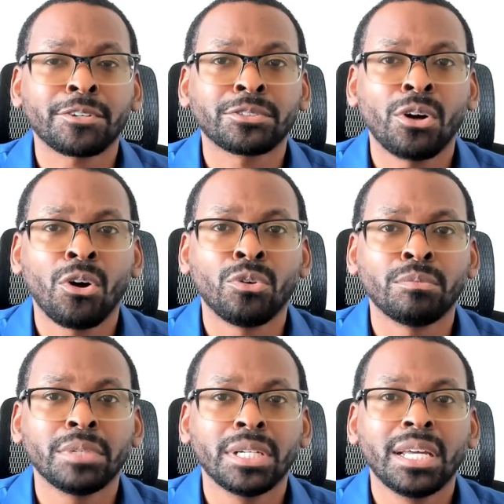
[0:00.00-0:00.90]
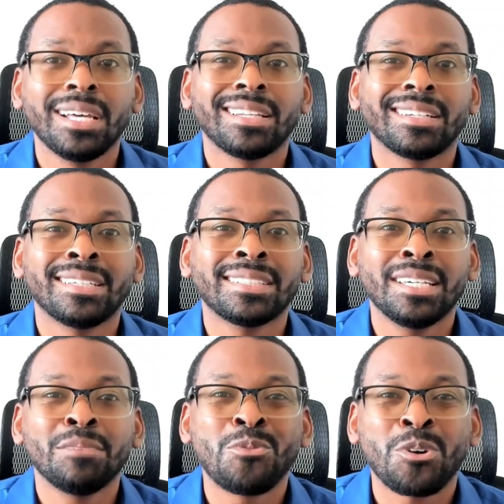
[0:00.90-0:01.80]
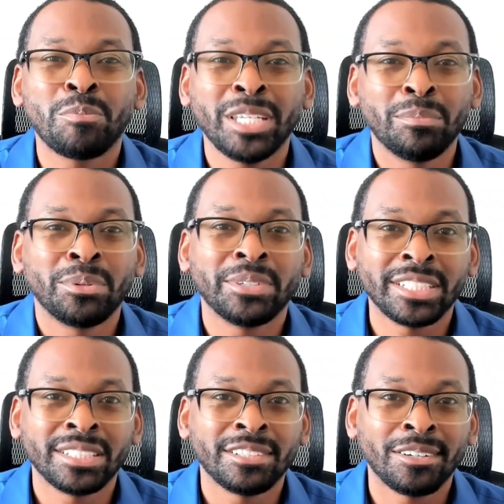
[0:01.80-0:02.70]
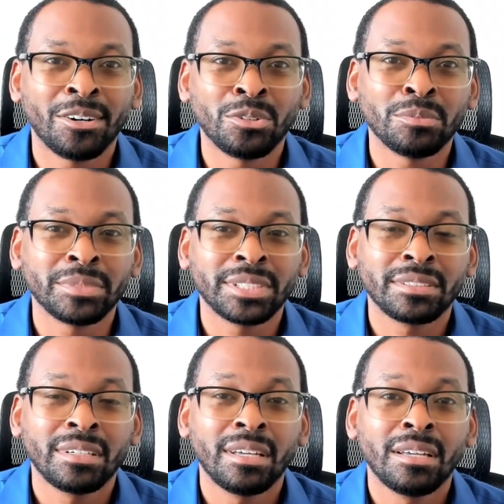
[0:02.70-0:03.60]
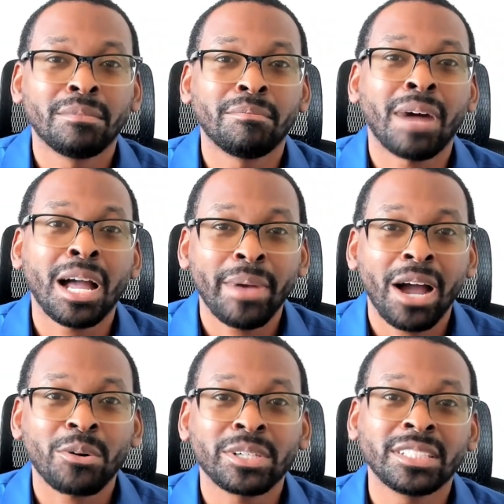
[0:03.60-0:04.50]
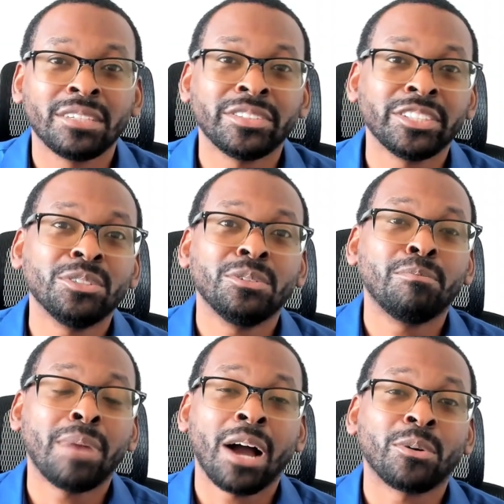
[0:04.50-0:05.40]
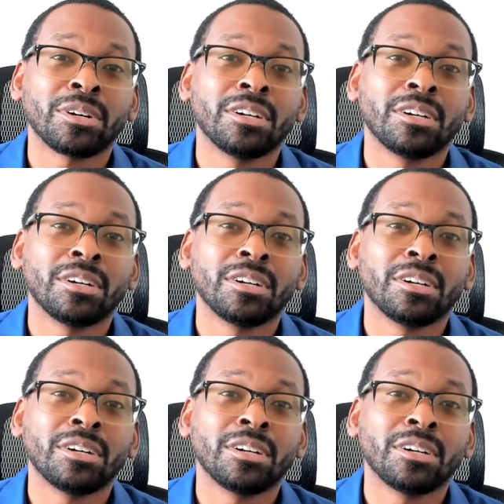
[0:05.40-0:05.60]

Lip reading: home. Let's get more people into homes. My power is giving you the power